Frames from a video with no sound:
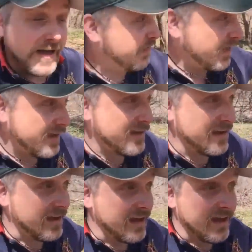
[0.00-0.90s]
I
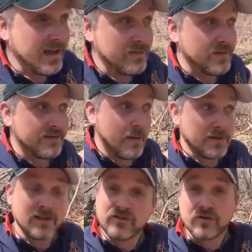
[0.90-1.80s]
think the
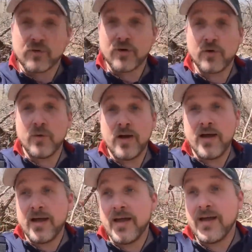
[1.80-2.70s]
demolition crew
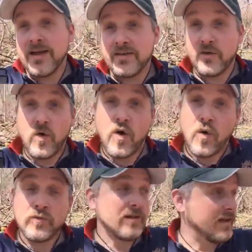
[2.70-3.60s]
is
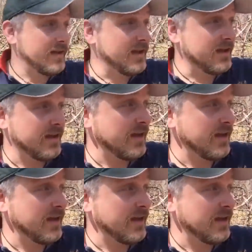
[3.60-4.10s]
only